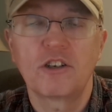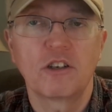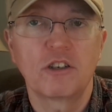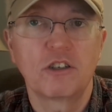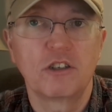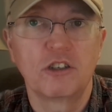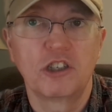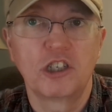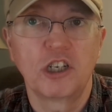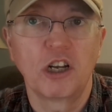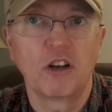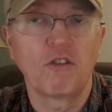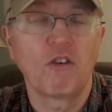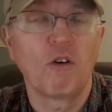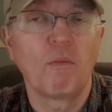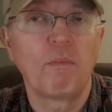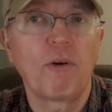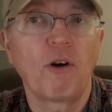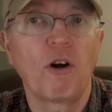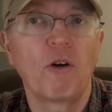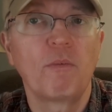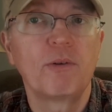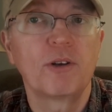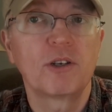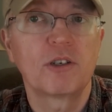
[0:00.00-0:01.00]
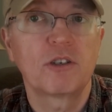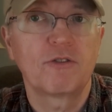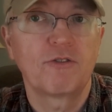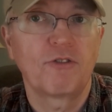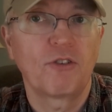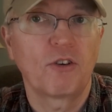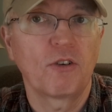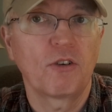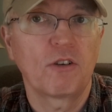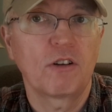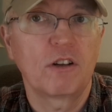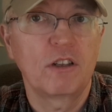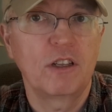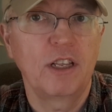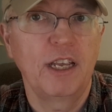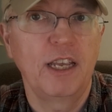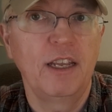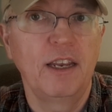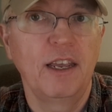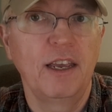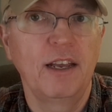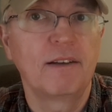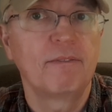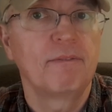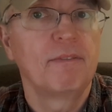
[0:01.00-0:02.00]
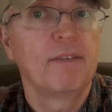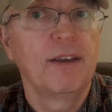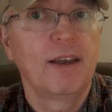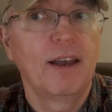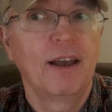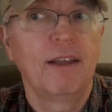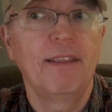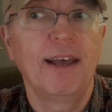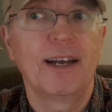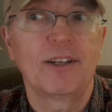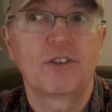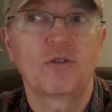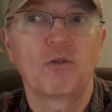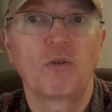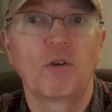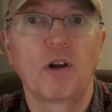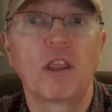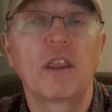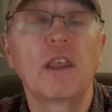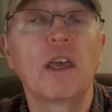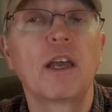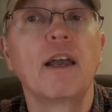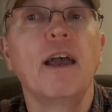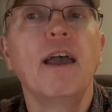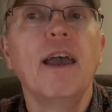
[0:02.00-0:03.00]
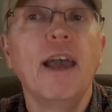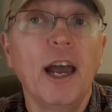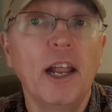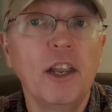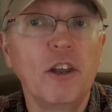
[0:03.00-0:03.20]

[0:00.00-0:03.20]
just general purpose for cleaning and that sort of thing.